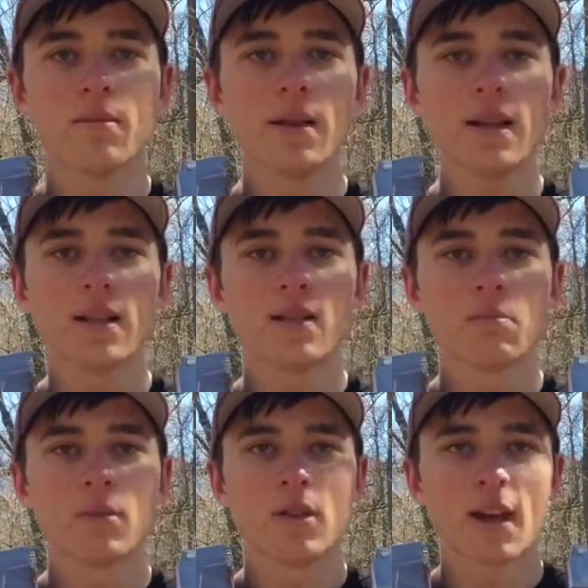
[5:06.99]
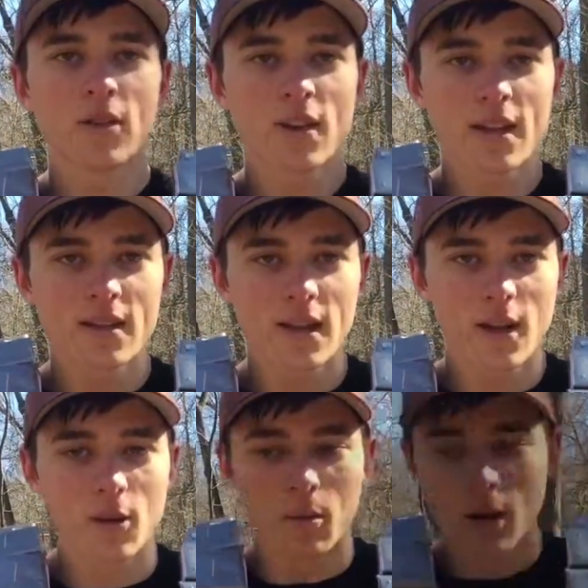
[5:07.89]
and please, do not try this at
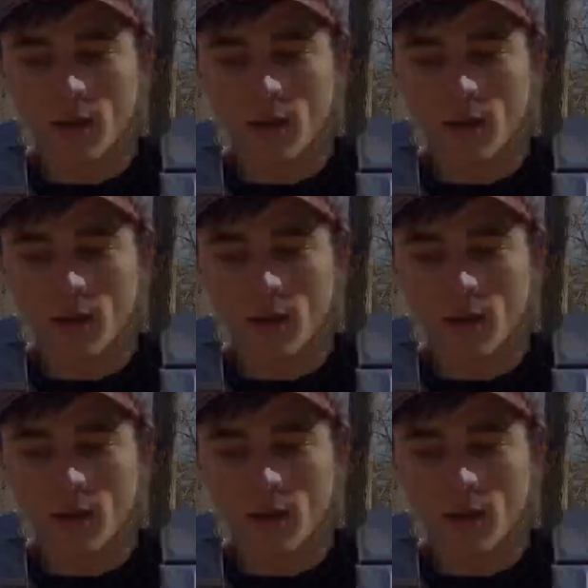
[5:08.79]
home.